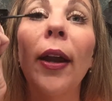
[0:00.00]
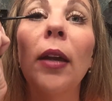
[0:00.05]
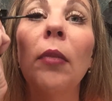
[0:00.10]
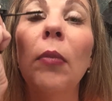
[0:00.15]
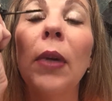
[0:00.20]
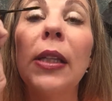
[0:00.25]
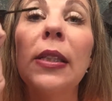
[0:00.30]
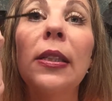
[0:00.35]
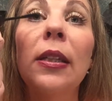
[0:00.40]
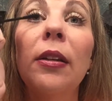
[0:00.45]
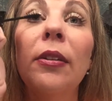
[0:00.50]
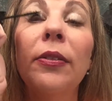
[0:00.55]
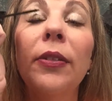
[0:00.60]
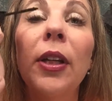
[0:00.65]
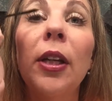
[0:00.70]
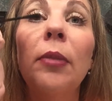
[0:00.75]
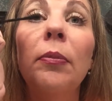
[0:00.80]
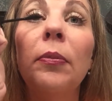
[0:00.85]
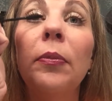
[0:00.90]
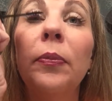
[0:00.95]
cracking myself
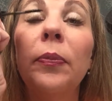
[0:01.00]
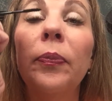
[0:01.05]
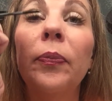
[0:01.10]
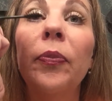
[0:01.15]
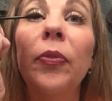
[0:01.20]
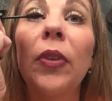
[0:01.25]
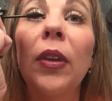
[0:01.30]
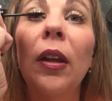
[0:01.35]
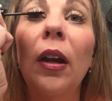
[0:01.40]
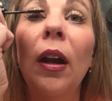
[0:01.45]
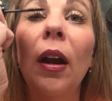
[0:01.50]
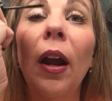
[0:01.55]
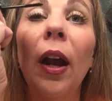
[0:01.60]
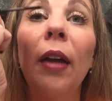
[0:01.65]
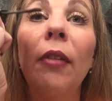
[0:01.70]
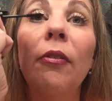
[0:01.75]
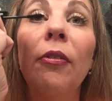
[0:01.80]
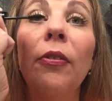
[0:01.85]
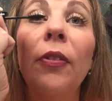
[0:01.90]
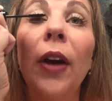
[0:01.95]
up. All
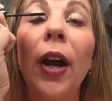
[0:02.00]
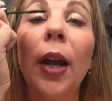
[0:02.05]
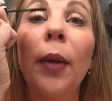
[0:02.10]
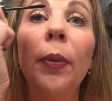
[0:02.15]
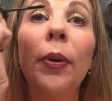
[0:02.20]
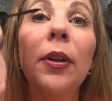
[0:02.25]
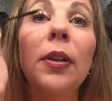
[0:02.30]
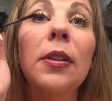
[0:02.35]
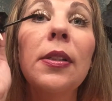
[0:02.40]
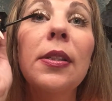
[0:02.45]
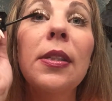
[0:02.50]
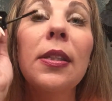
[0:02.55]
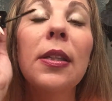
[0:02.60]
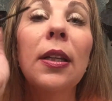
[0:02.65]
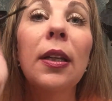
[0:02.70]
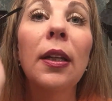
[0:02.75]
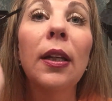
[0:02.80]
right, fibers.